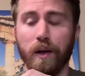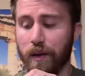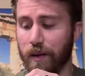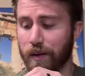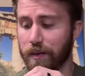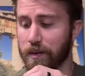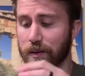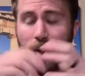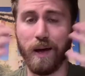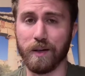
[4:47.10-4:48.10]
and
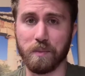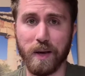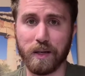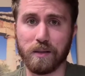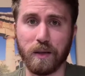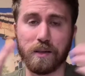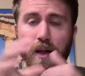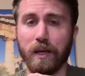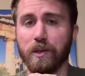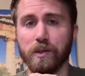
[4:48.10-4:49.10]
yeah, it just makes things a
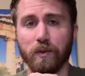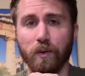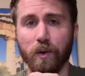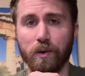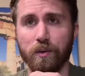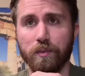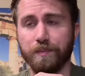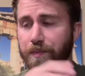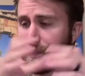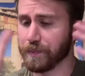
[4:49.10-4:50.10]
lot easier for you.
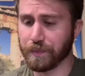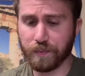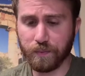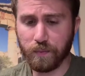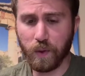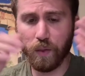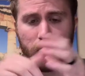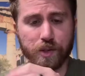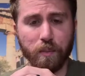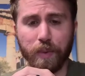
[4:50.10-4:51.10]

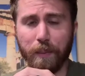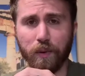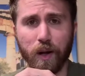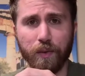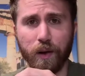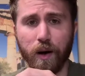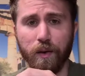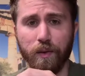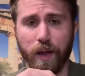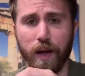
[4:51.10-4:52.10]
There's some people out
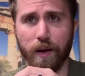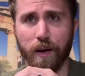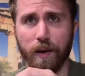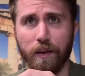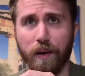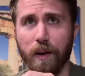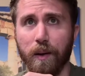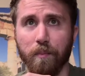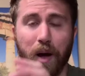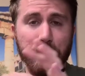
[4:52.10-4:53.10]
there that uh,
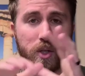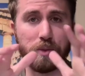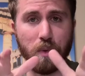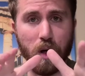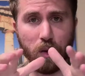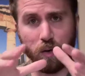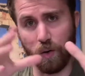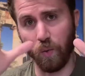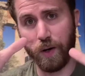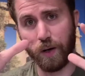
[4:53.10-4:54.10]
might be smaller
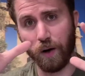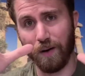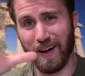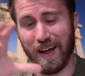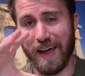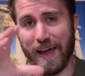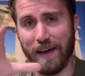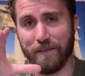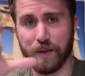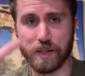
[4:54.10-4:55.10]
or weaker and not
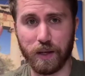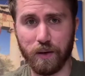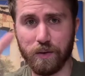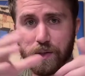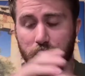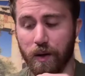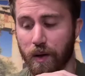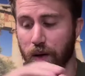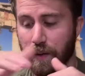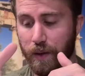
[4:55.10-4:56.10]
have the skills.
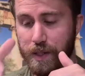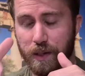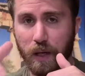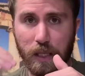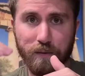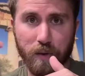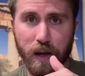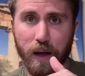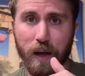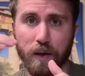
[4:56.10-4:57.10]
This is going to give you
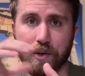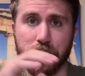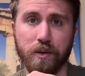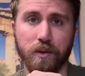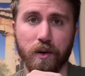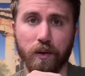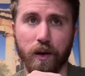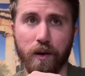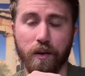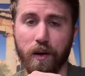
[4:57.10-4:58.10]
that edge,
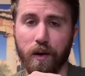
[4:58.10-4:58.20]
okay?